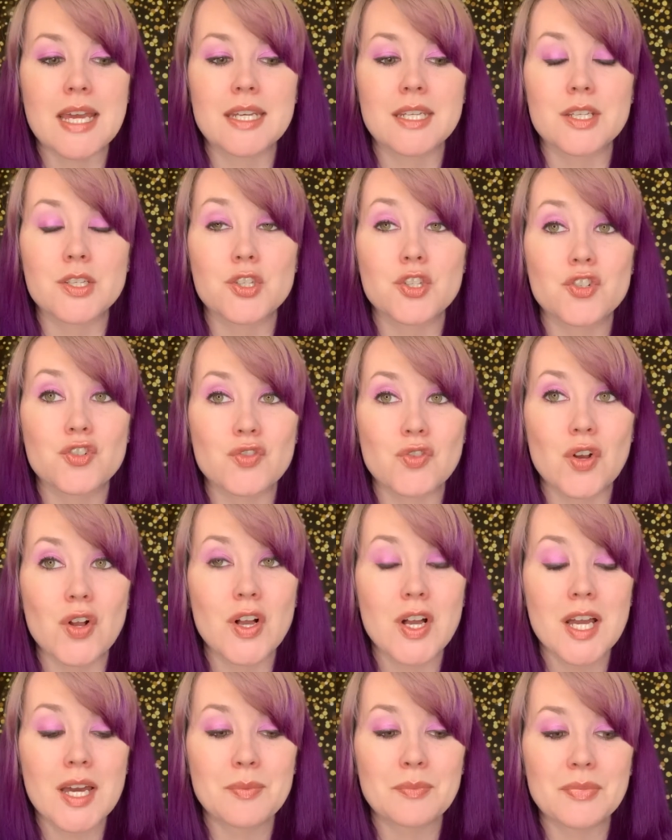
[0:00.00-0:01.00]
and a
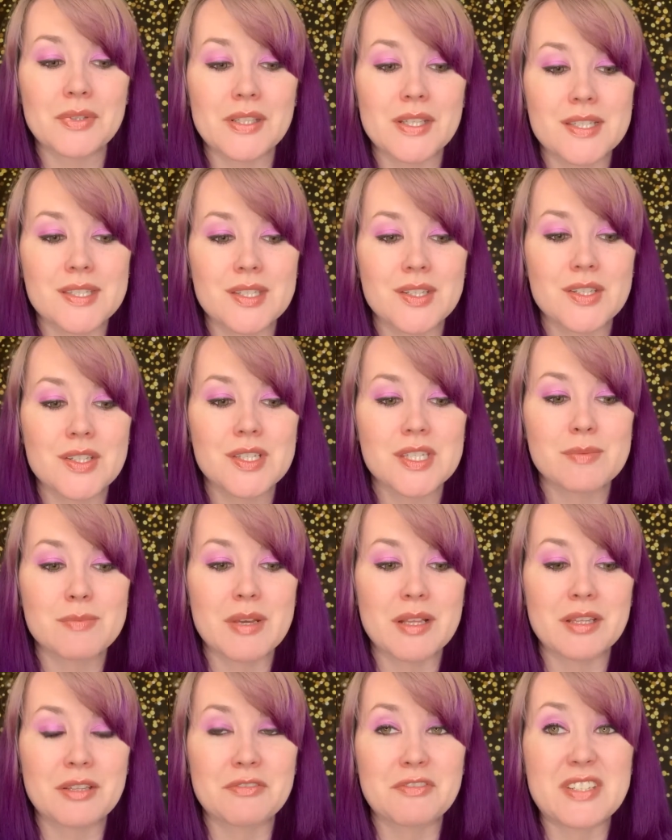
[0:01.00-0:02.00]
strong, unpleasant
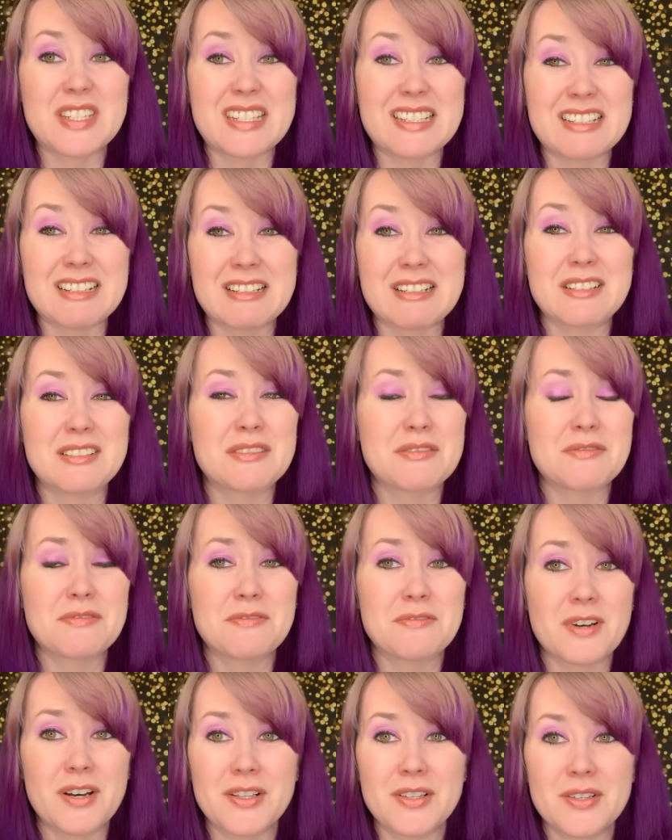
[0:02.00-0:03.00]
smell of dung
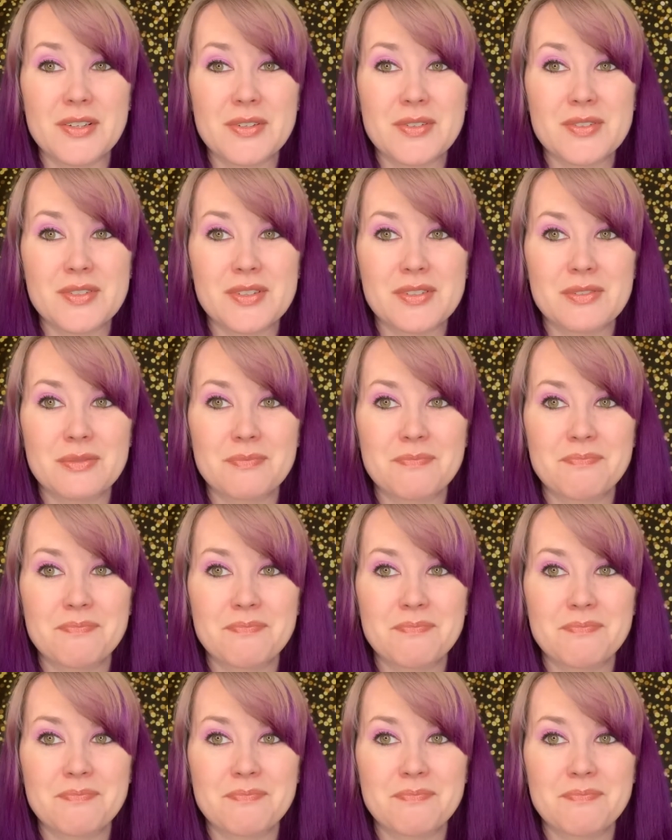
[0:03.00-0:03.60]
follows.